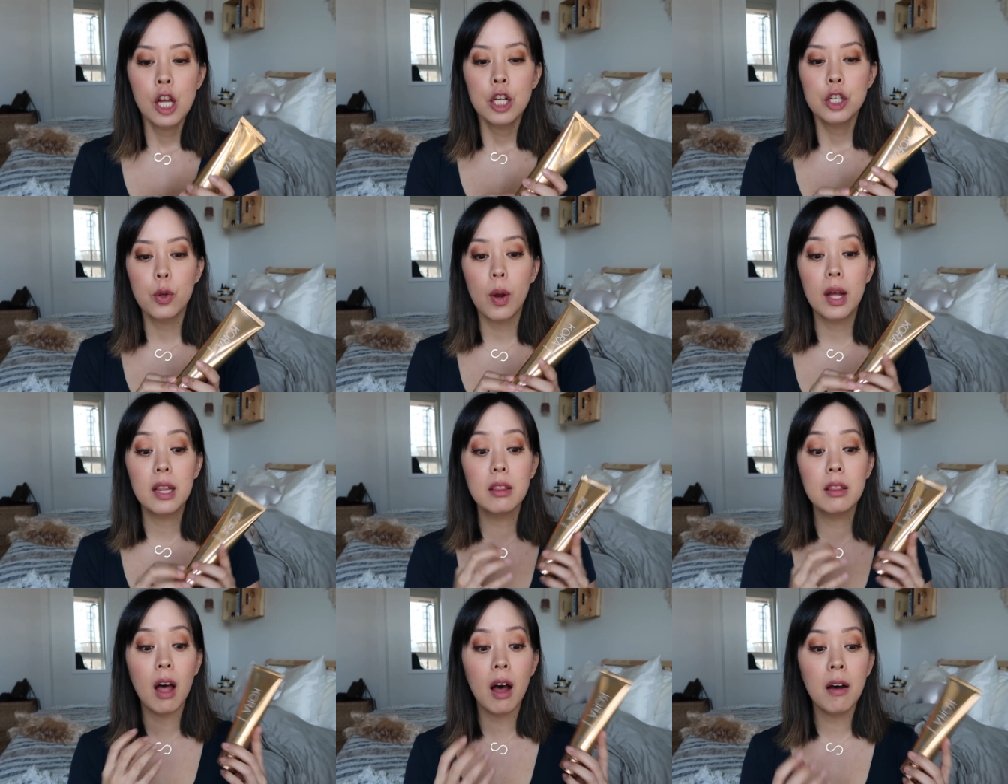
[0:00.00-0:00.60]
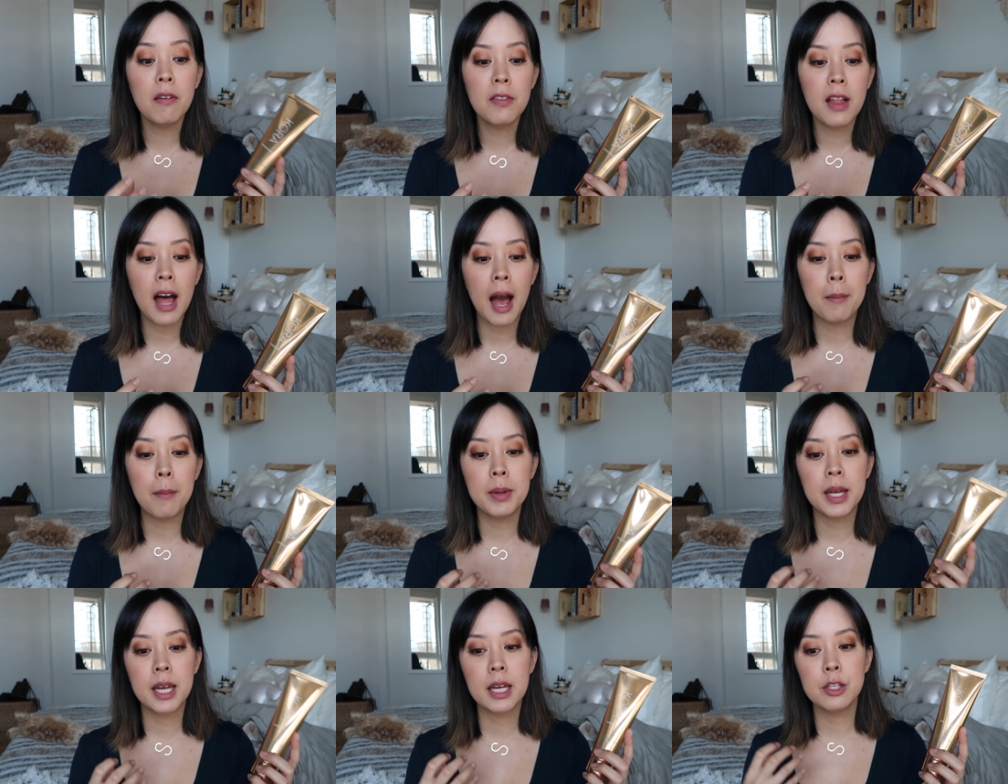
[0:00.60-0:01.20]
So I love
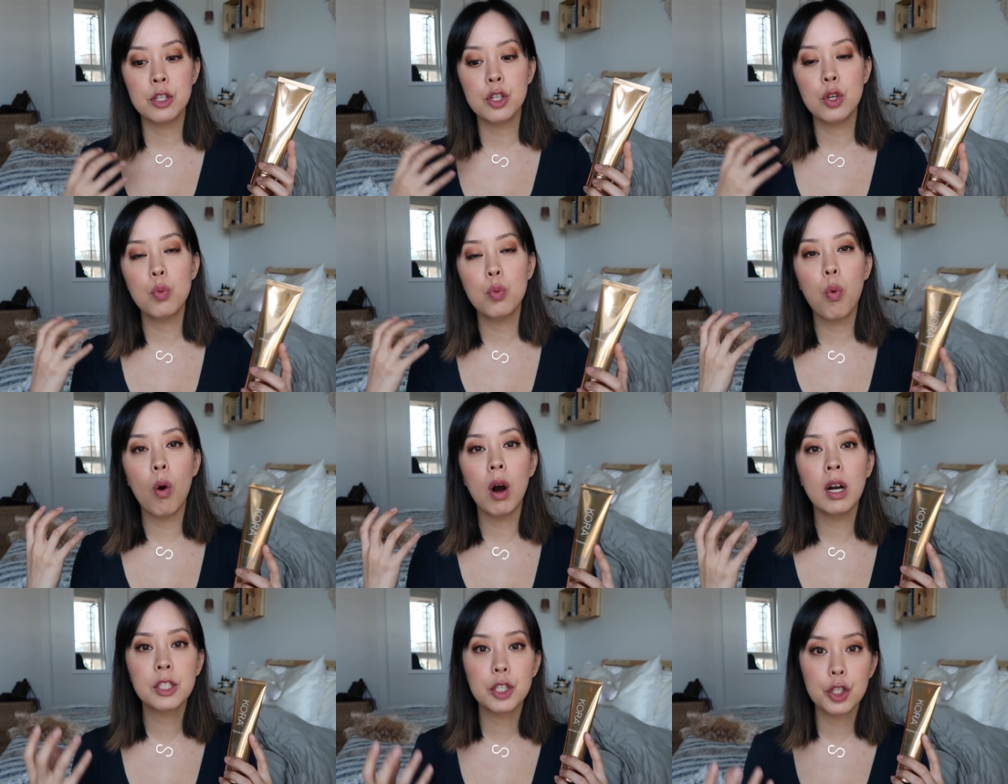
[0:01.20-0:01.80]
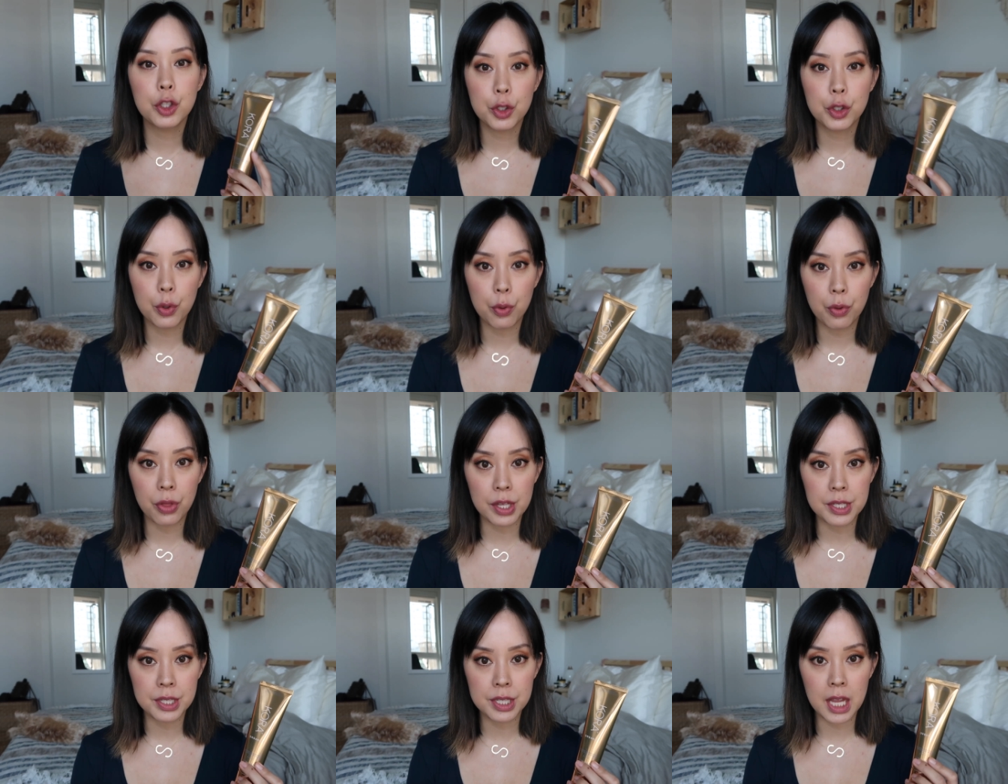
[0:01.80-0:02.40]
that, because you want to
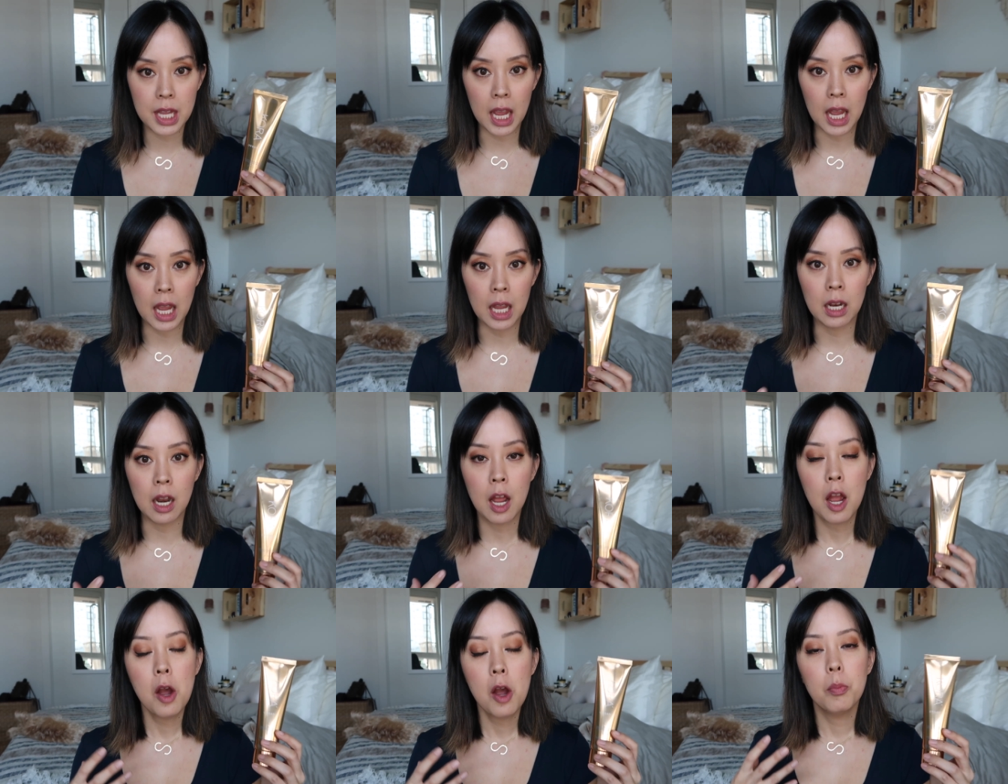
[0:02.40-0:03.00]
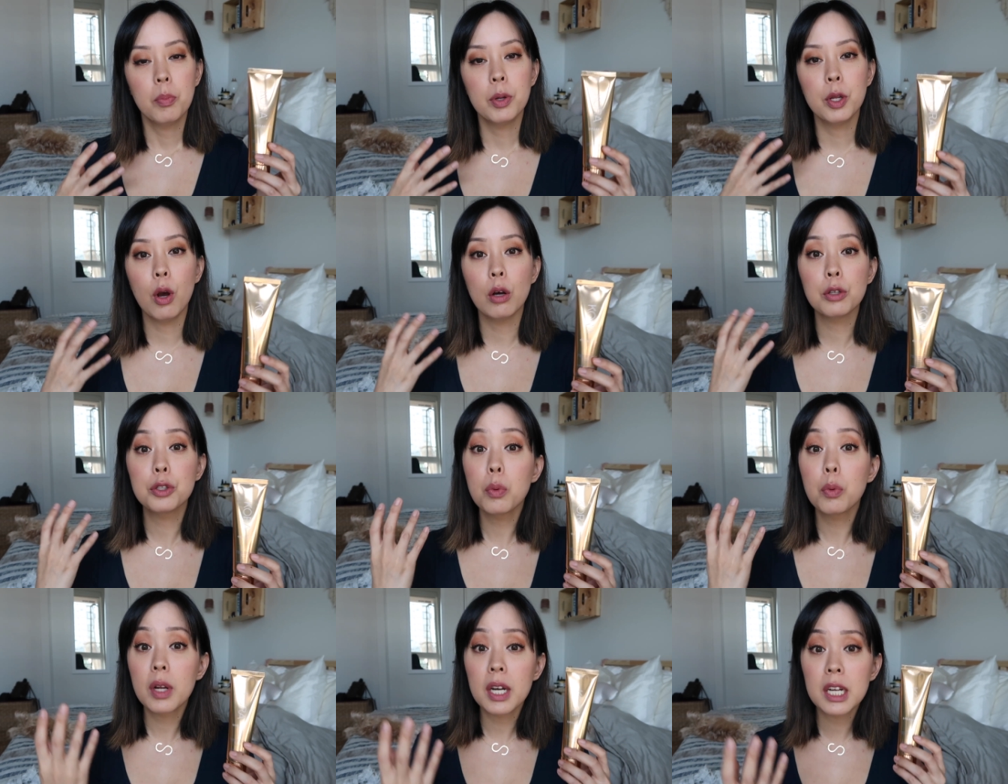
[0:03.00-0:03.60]
soothe the skin, but you
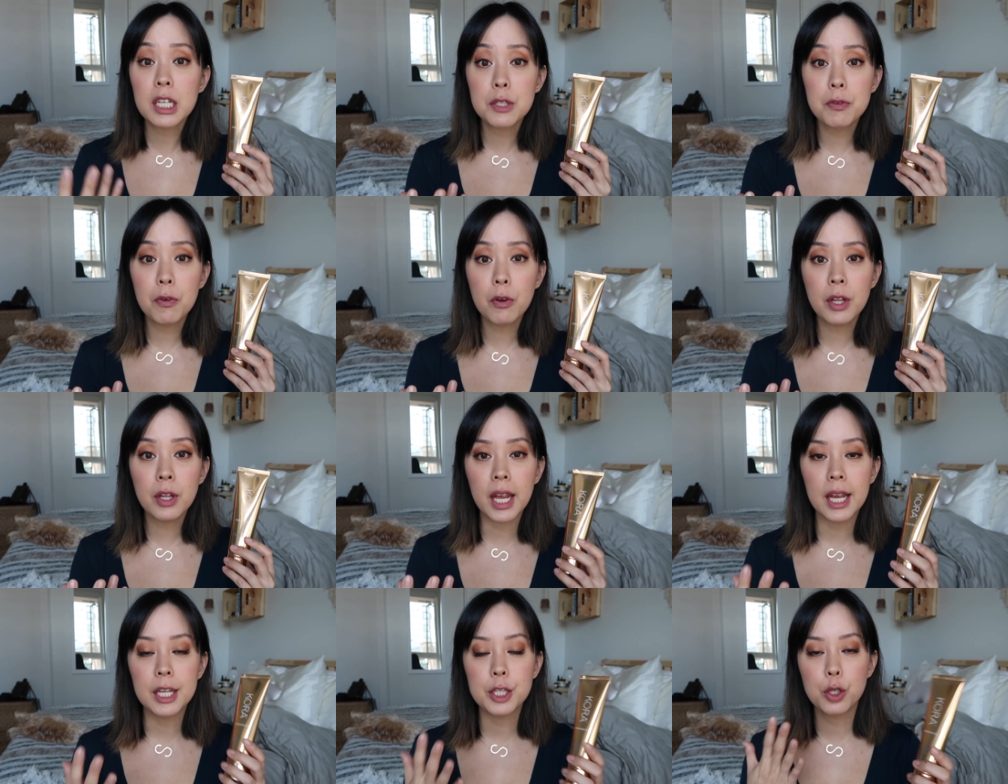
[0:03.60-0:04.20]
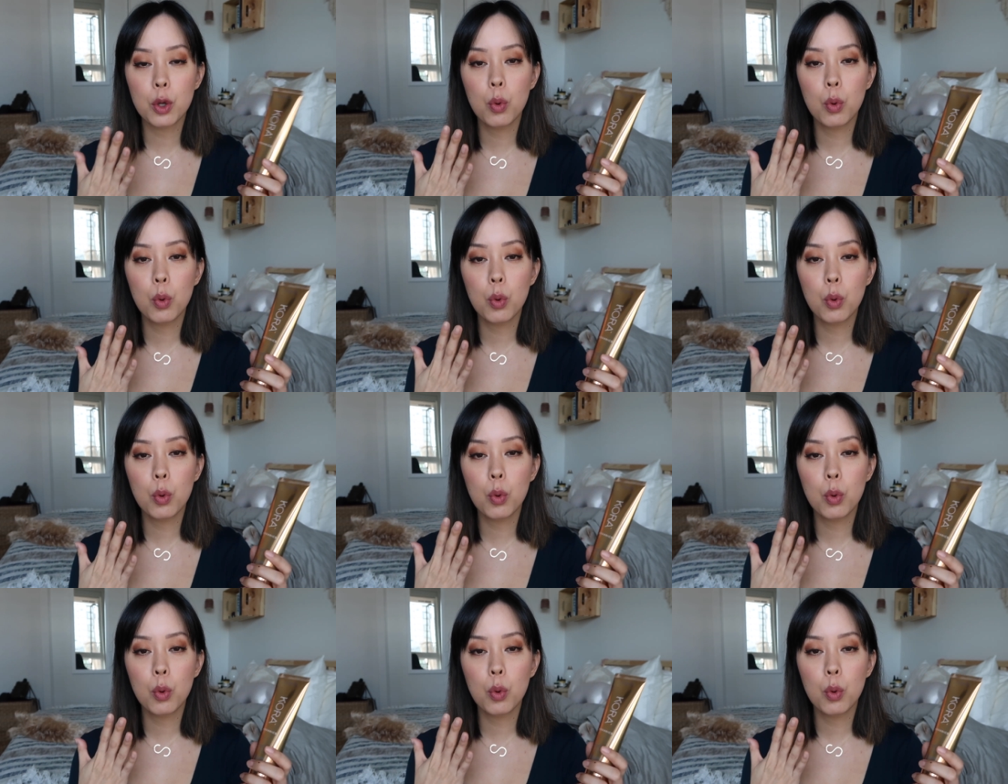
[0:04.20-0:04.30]
also want to exfoliate.